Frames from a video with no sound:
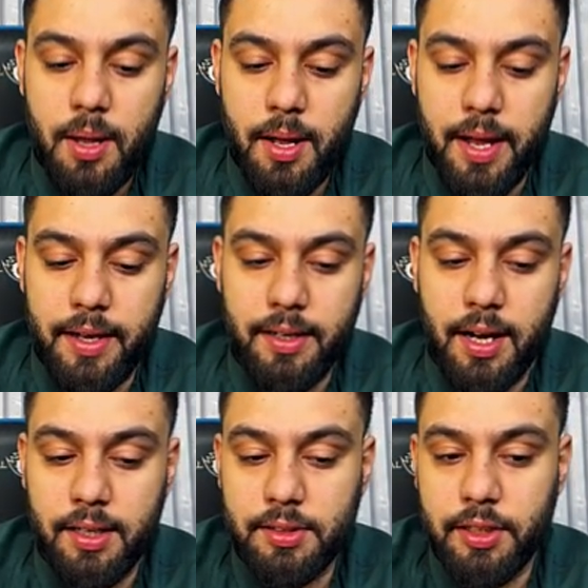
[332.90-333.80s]
and
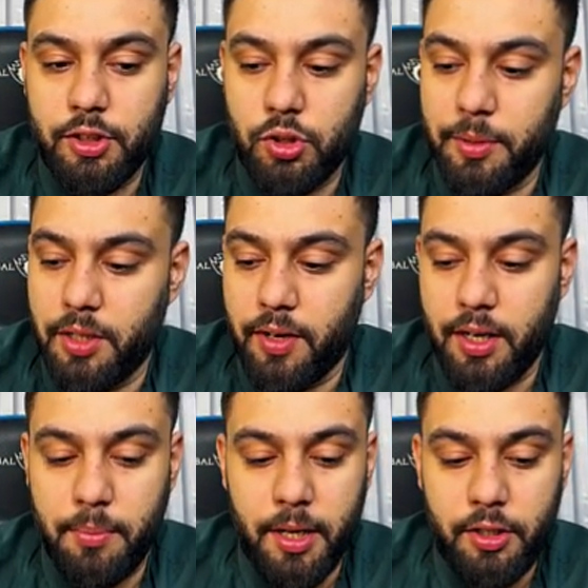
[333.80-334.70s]
answer is to be
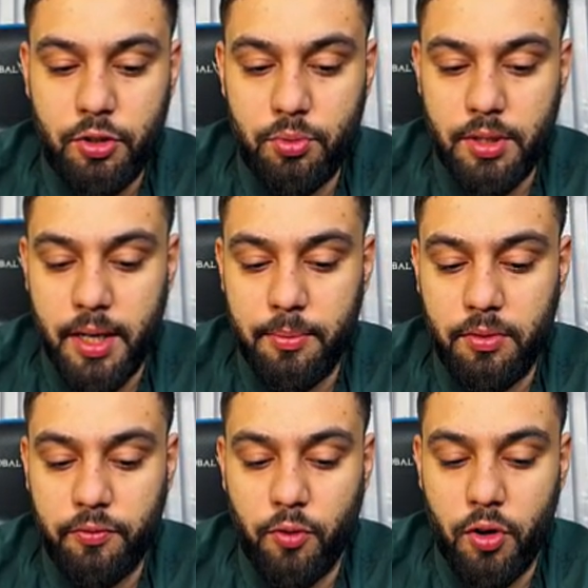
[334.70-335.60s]
divided by 2 times
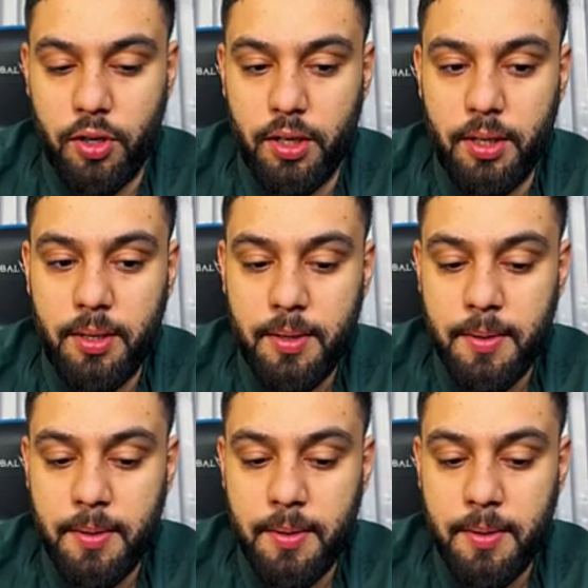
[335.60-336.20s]
40,